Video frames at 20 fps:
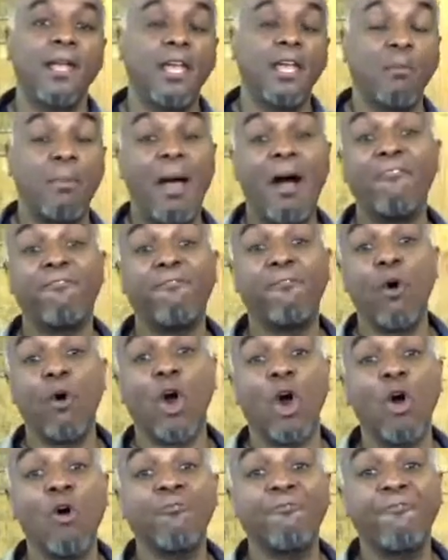At about
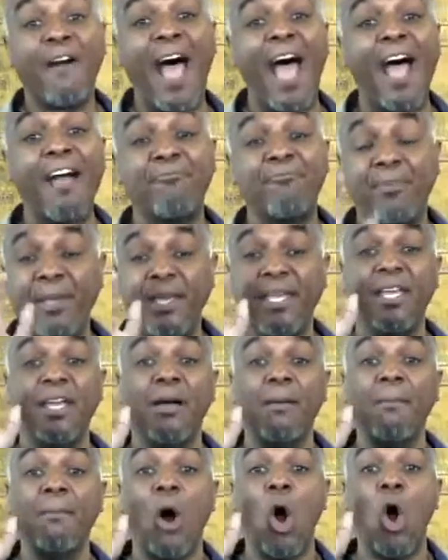4:05
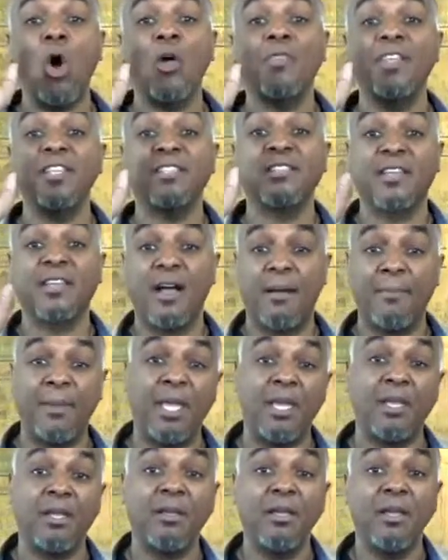p.m. on this
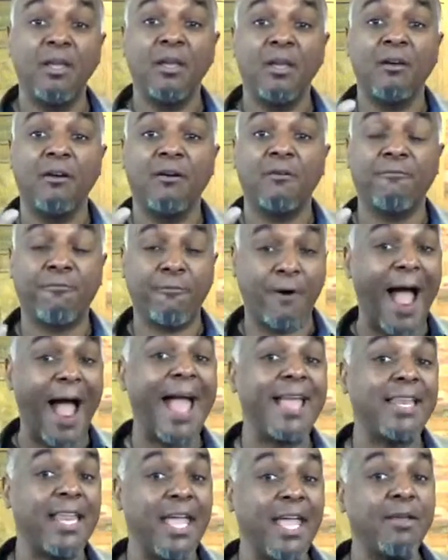coming
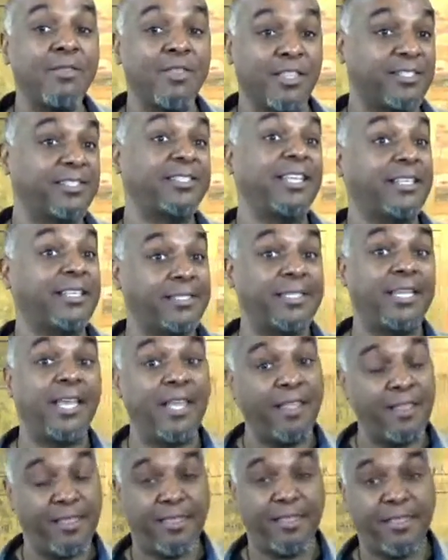Friday, the
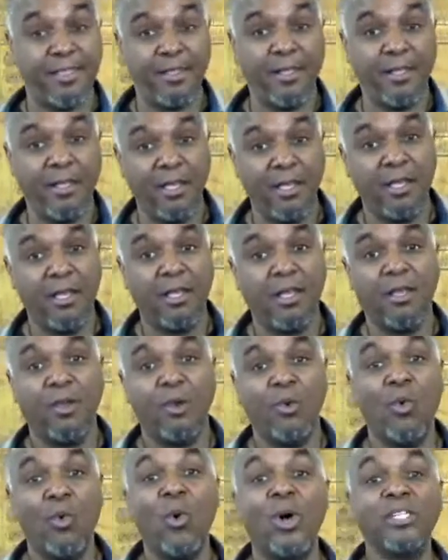16th,
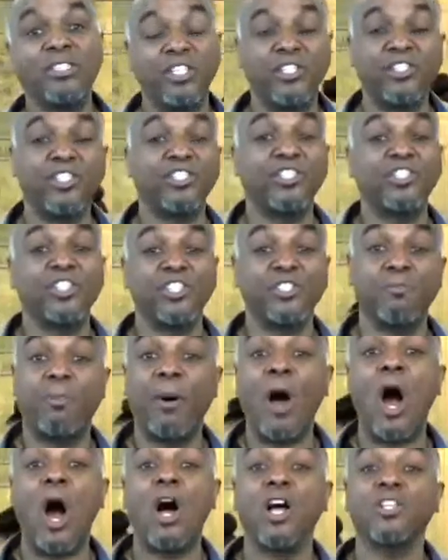we want you to just
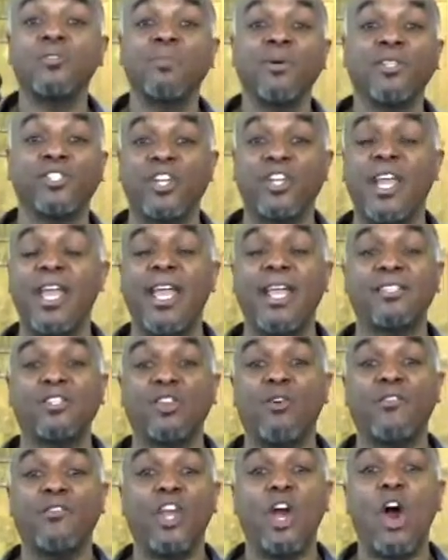pause, put your hands
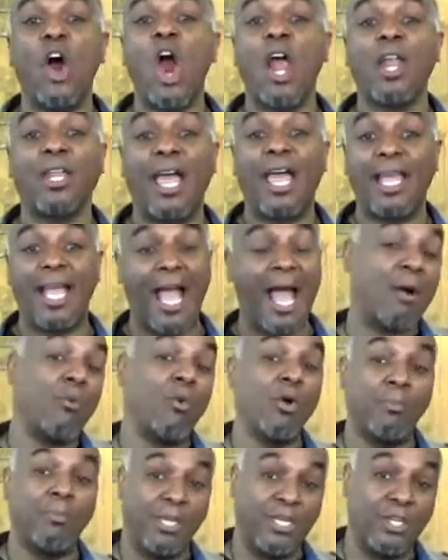over your heart like I
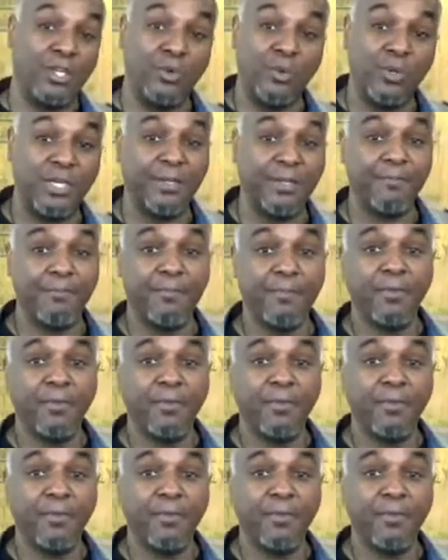will be doing.